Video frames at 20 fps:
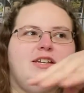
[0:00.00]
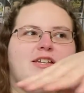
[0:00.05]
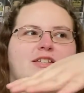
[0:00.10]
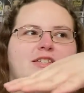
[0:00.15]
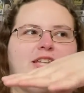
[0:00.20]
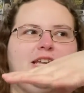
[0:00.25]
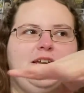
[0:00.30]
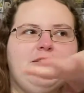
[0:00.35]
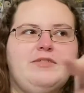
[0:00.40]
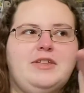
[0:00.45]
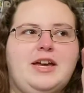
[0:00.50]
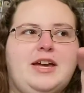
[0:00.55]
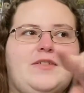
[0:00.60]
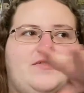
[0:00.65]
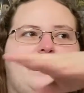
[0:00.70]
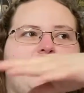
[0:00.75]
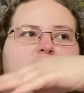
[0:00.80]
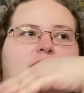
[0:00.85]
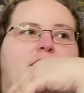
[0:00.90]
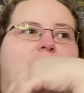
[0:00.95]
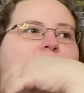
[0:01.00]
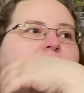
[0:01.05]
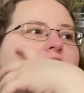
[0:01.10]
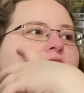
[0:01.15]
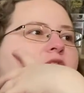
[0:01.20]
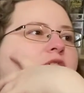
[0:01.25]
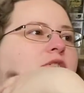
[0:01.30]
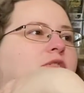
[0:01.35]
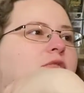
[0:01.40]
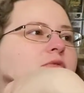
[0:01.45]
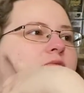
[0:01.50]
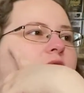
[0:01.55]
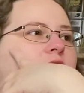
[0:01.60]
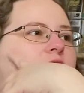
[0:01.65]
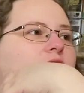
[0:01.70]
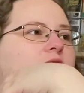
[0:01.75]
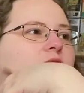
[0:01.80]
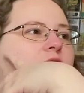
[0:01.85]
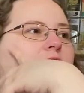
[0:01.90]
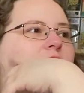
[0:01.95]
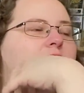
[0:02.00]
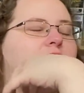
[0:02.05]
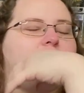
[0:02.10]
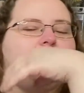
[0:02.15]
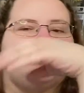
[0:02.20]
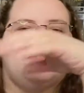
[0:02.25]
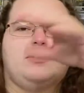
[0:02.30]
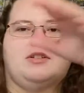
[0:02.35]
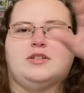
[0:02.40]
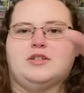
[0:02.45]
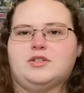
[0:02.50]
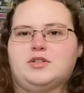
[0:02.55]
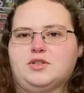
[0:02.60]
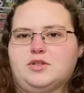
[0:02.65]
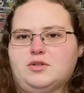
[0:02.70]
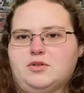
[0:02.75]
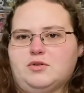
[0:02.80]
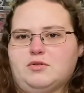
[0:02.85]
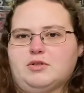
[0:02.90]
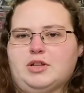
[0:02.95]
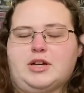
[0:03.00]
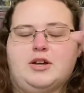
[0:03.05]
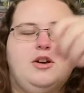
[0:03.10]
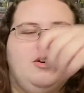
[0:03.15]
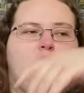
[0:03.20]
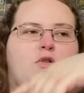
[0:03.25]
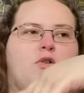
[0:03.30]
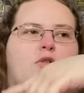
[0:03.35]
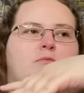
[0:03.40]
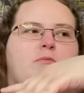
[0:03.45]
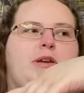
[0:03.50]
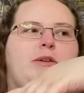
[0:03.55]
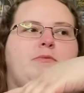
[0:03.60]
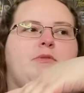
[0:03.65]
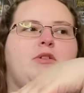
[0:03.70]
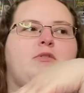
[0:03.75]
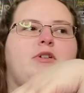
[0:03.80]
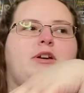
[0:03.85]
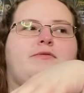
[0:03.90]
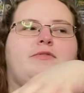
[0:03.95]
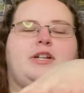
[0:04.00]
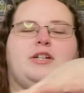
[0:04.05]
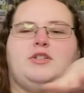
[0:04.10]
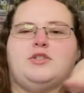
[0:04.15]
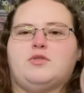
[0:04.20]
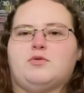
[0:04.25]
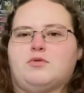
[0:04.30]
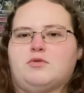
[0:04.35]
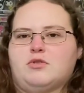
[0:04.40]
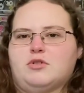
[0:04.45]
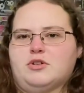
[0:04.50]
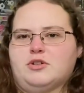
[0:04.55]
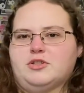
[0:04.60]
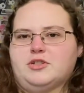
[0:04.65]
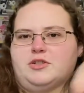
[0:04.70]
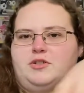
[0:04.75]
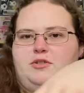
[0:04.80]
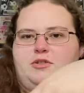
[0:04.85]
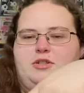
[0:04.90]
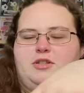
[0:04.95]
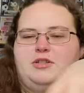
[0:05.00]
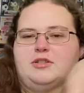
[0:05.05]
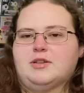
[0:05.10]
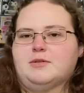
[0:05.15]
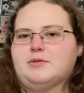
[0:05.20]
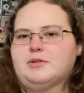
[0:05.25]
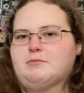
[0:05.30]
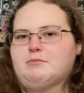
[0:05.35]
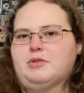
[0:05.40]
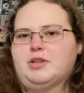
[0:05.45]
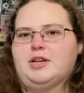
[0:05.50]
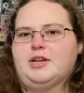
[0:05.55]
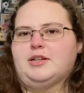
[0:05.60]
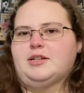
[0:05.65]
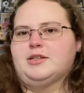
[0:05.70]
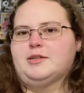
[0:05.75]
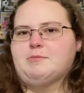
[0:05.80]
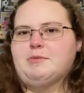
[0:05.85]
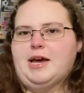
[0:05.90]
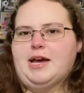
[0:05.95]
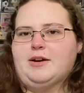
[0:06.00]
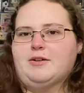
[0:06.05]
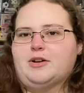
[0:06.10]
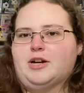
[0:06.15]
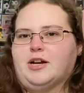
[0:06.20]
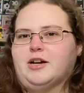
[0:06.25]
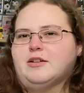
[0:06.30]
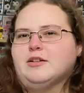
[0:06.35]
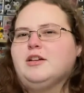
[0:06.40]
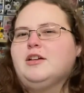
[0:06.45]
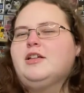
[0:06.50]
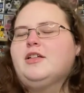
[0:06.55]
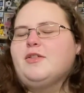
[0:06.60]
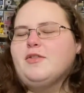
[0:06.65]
Save that for an afternoon where you have nothing to do, like, or maybe you have like chores and you need something playing in the background.